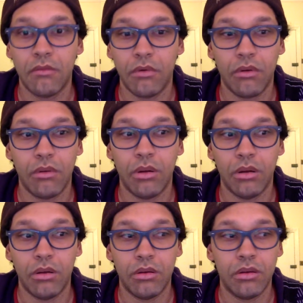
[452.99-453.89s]
Yeah.
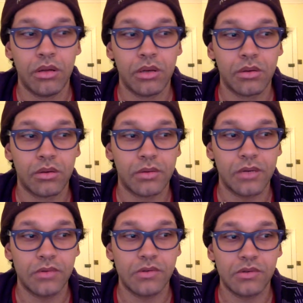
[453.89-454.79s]

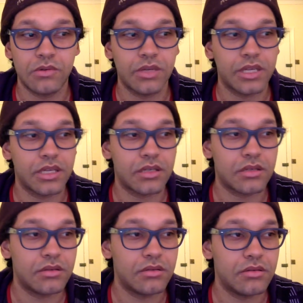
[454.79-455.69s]
Dormammu was cool, I guess,
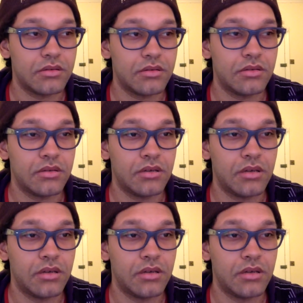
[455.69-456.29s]
and